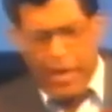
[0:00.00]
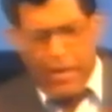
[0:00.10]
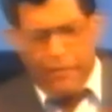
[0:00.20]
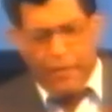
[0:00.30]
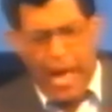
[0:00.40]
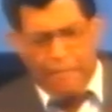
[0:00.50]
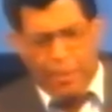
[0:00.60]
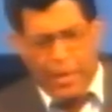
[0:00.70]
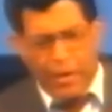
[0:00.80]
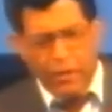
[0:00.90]
I
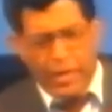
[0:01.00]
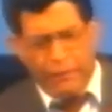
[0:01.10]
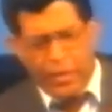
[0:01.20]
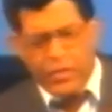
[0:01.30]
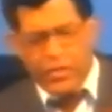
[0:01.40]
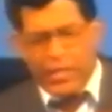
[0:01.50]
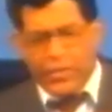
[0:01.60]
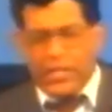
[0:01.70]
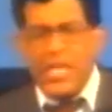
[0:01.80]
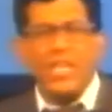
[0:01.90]
pray? Look at verse
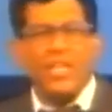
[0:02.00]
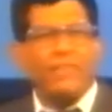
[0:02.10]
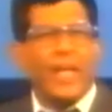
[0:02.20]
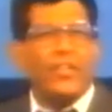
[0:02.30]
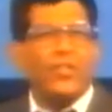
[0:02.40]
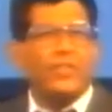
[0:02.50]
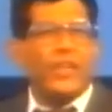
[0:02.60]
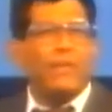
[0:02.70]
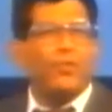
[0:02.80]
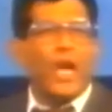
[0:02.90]
16 of that
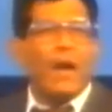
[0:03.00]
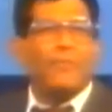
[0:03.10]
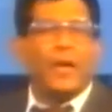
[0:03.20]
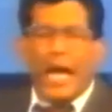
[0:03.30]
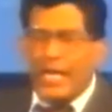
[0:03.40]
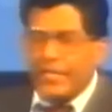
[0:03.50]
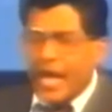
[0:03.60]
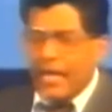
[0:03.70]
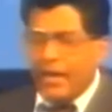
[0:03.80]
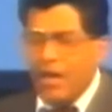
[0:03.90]
same chapter,
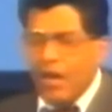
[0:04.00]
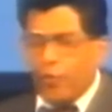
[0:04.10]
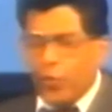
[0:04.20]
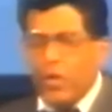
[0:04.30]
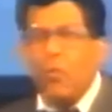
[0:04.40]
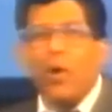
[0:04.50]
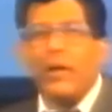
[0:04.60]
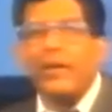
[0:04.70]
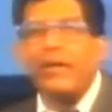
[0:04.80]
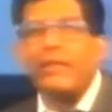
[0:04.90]
Isaiah
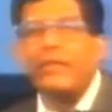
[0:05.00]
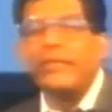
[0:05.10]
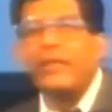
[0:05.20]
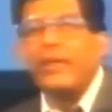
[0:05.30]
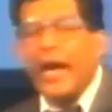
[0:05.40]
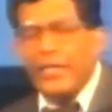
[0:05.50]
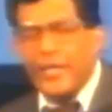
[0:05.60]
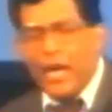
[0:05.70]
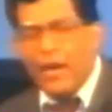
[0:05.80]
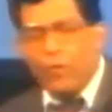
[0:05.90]
41.
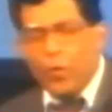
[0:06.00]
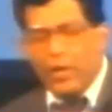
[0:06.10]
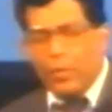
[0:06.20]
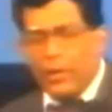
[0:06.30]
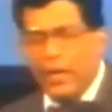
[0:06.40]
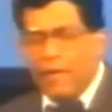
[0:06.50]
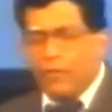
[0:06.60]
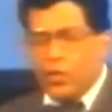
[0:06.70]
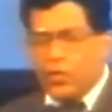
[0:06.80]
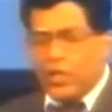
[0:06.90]
Isaiah 41,
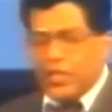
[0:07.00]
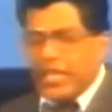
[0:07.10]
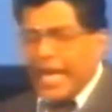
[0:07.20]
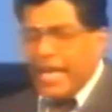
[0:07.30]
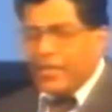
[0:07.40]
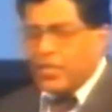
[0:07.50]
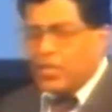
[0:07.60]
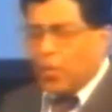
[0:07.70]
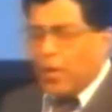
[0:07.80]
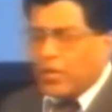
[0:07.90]
verse 16 answers
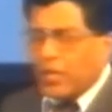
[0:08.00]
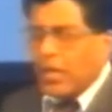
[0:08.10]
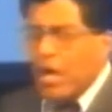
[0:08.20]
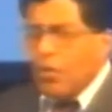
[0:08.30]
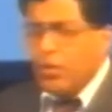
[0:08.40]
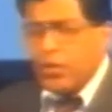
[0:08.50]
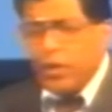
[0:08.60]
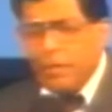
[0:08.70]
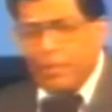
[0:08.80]
the question, who's going to